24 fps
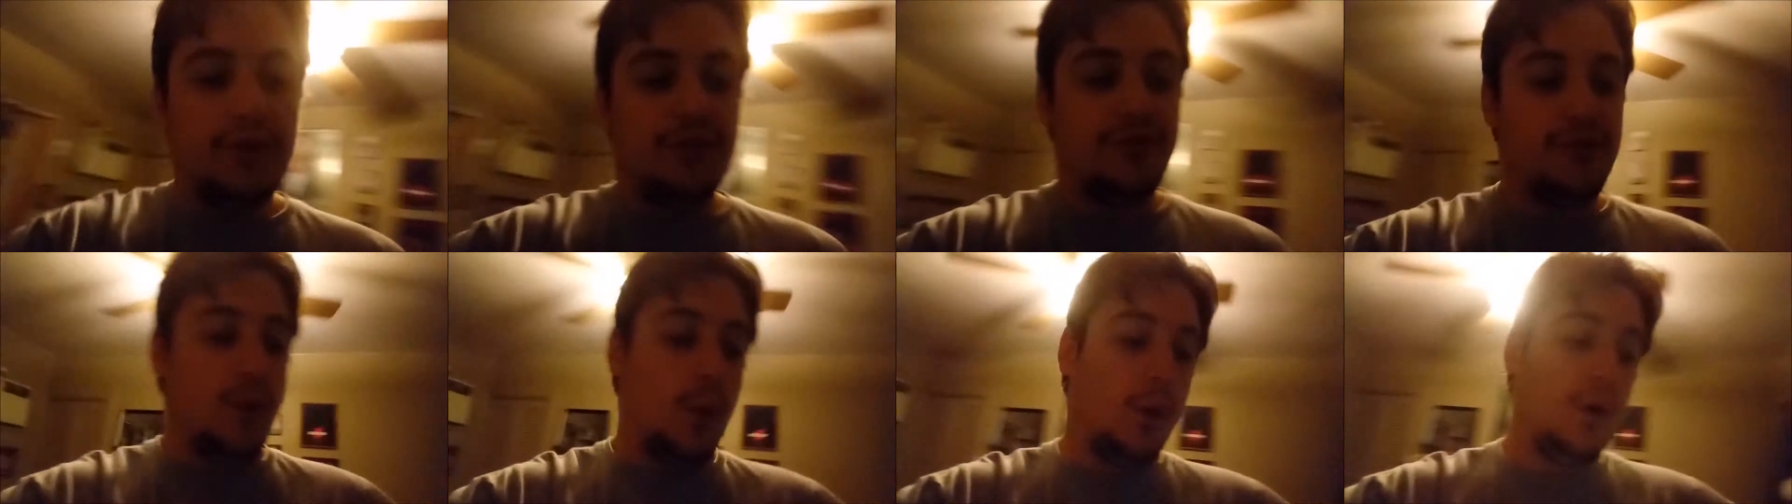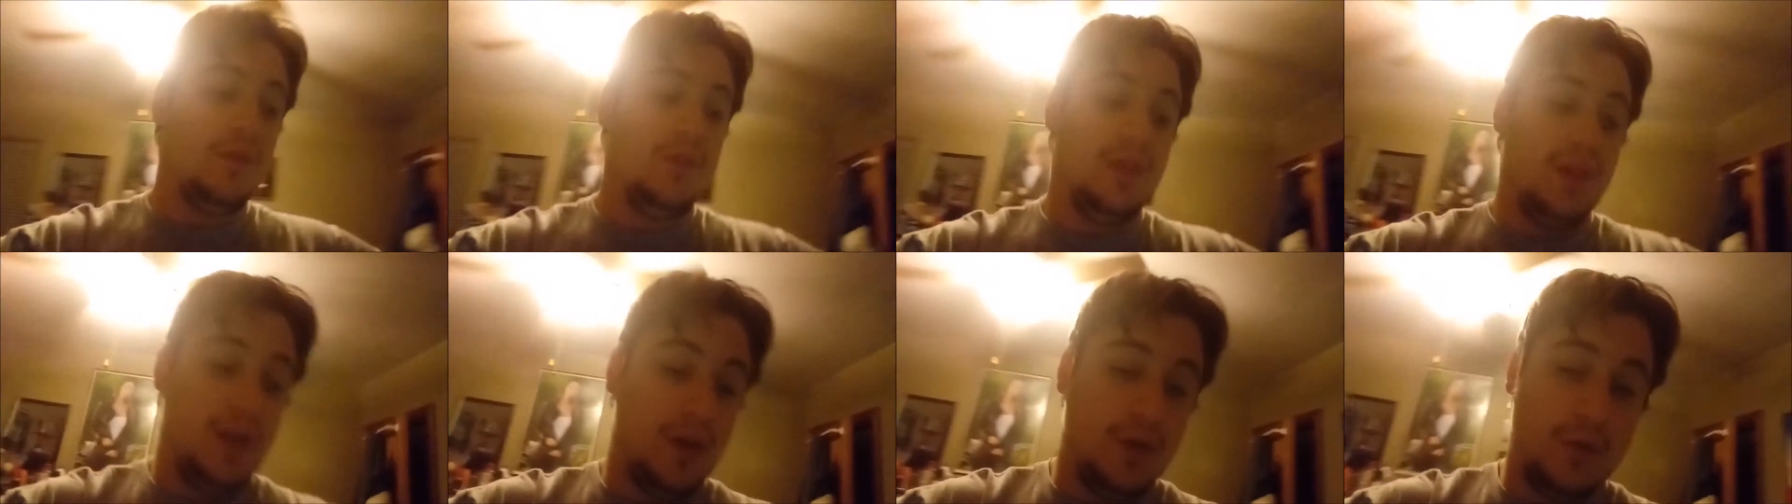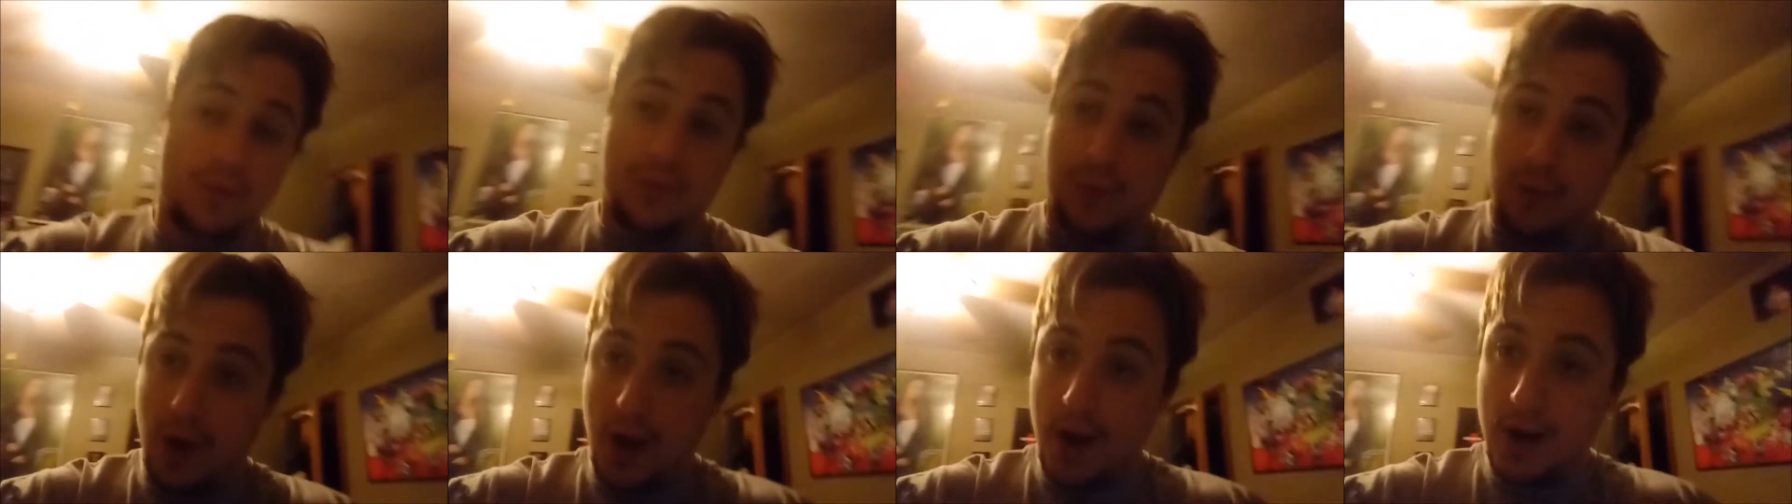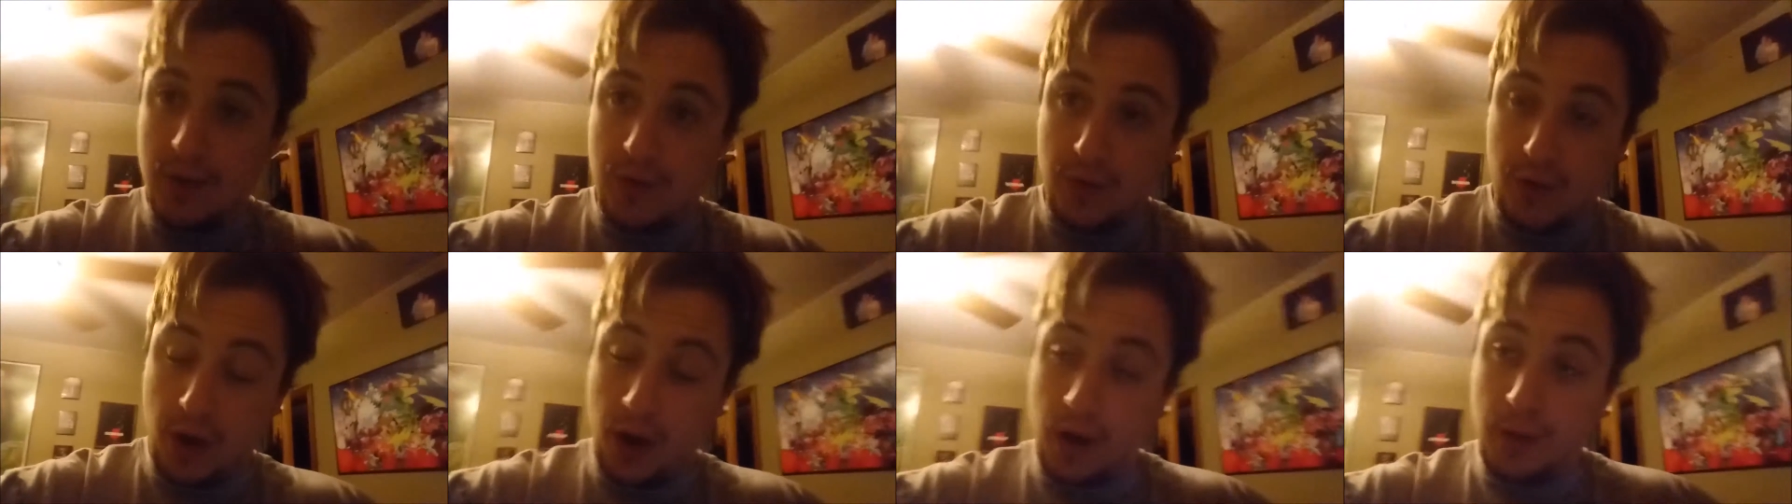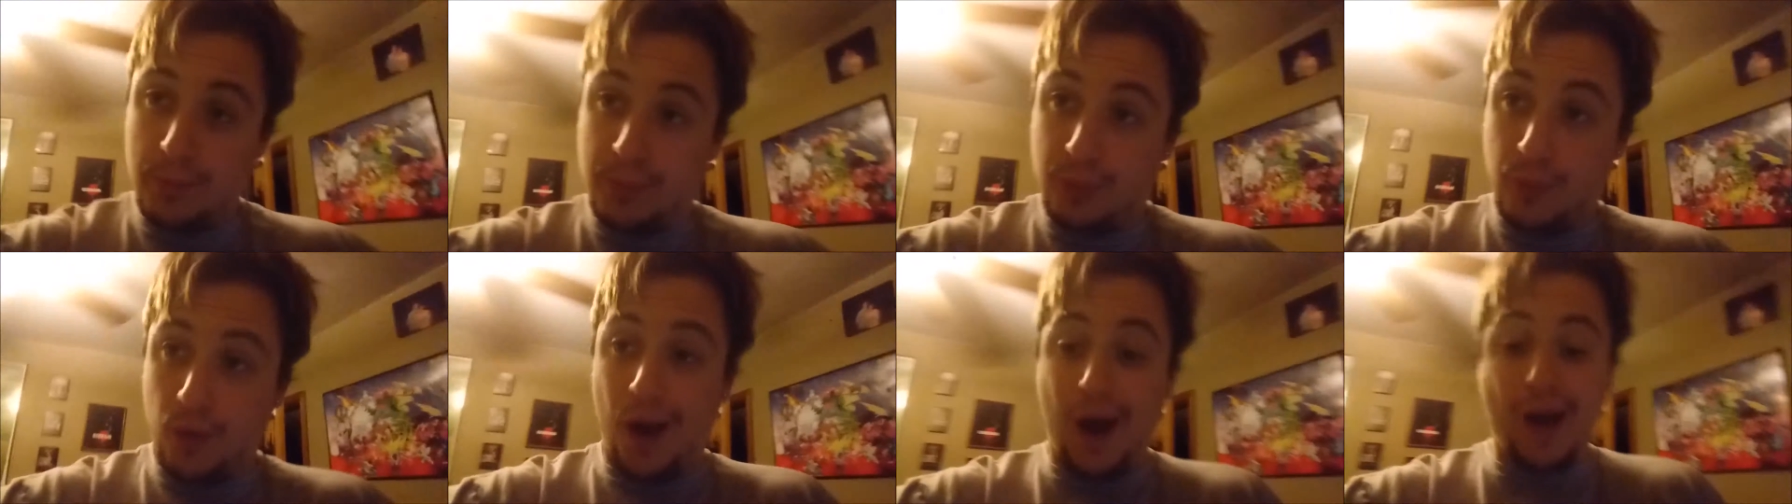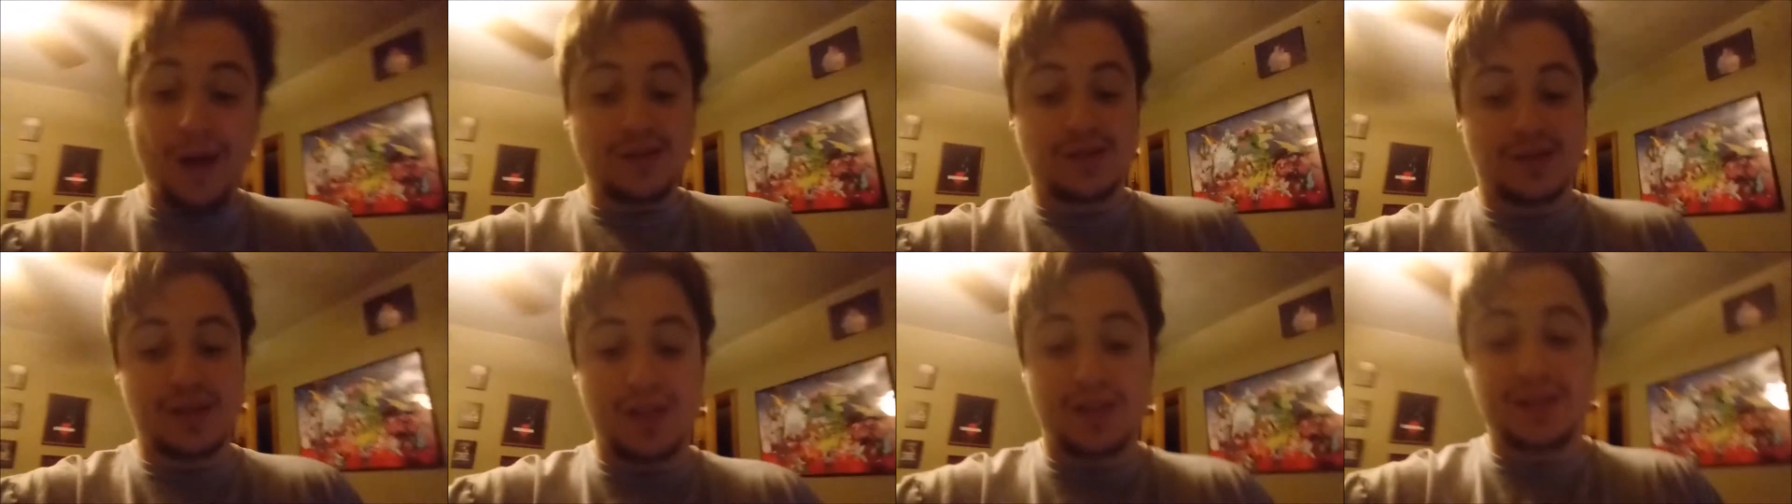for the rendering
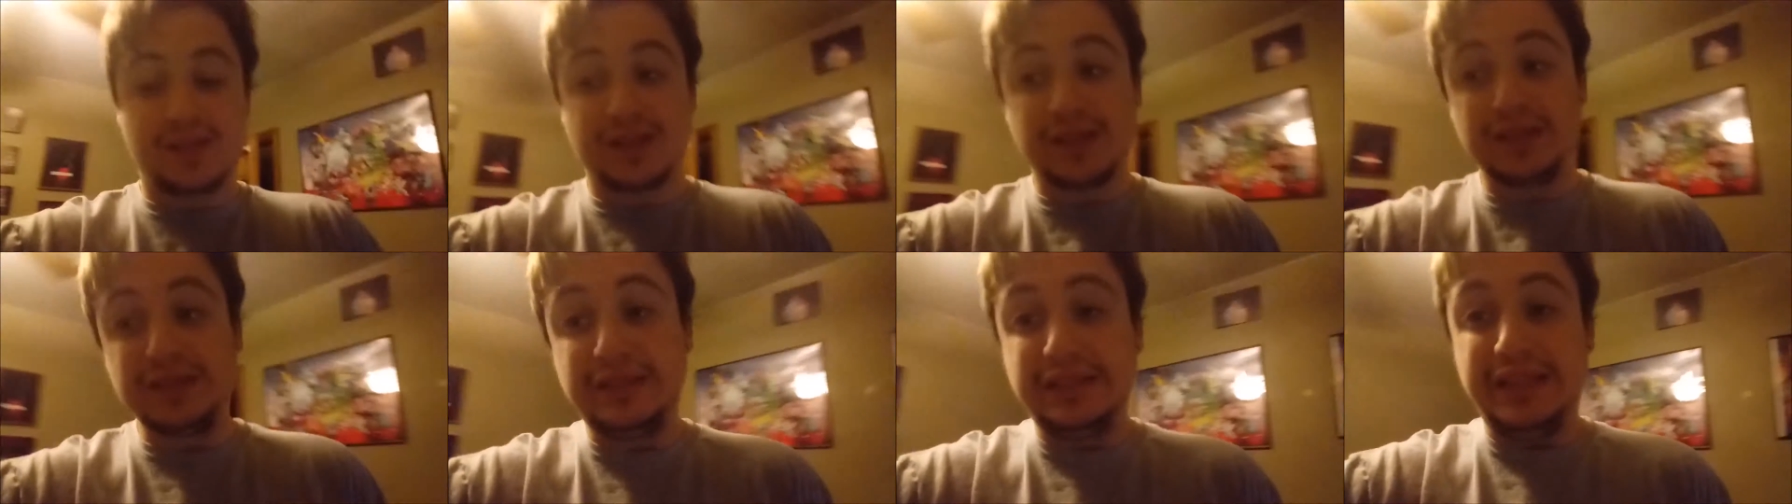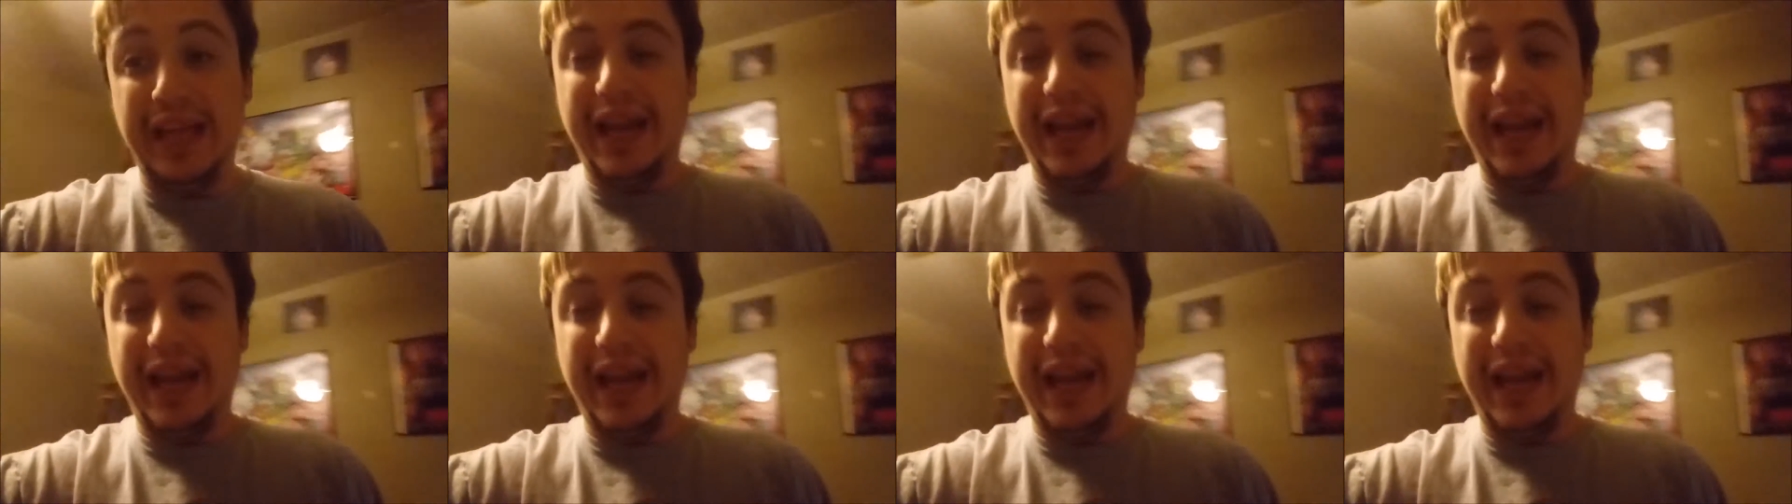process,